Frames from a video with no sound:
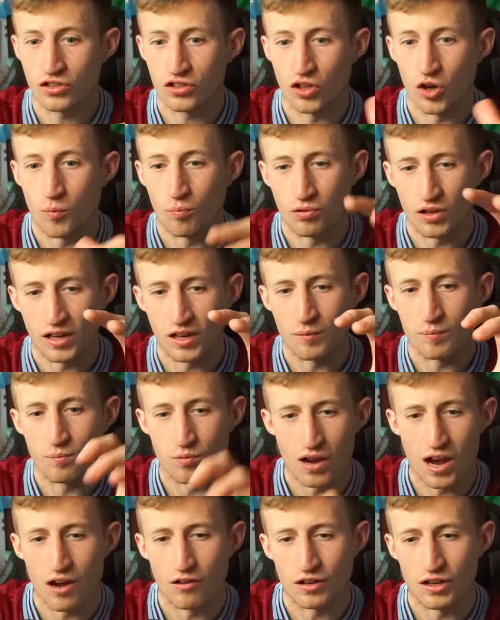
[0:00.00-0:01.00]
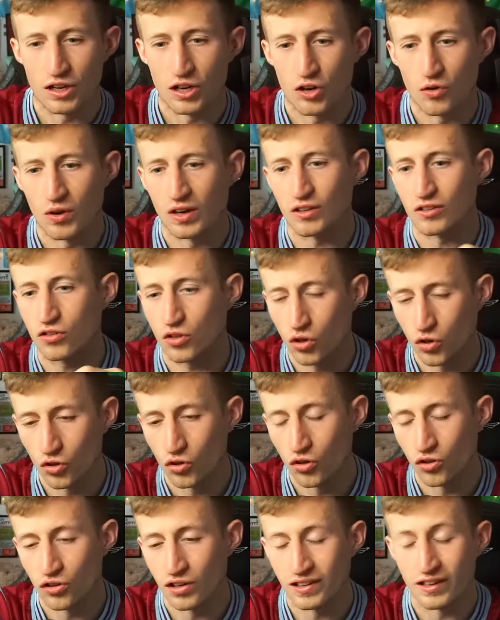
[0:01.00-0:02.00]
You know, playing Brownhill and
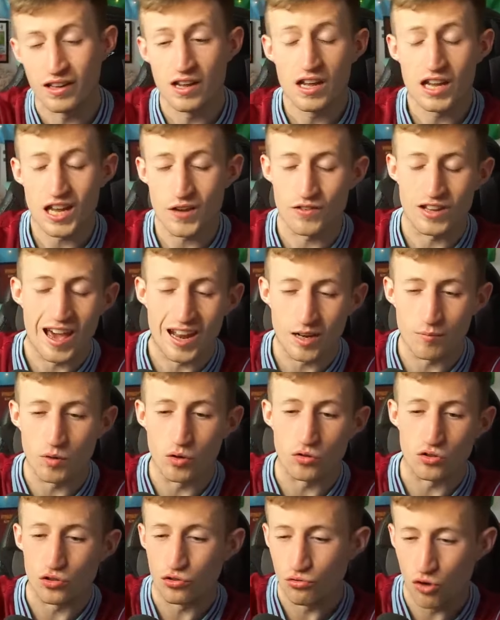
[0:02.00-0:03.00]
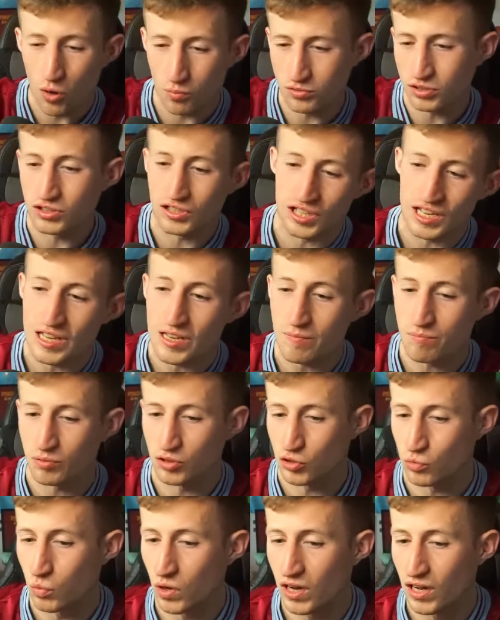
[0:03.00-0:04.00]
Cullen and even Hannibal dropped deep
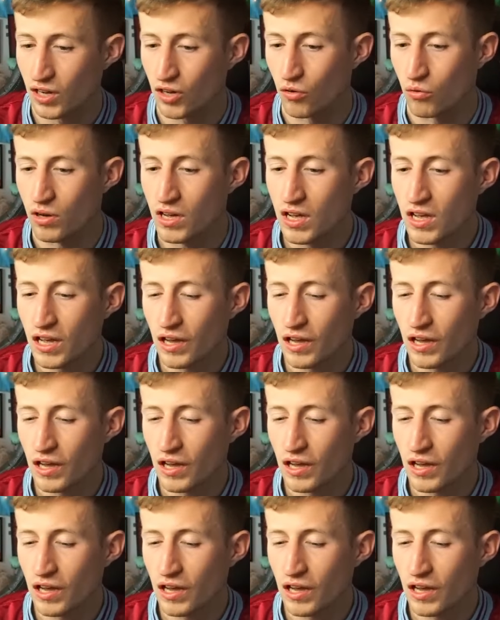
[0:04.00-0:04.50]
as well.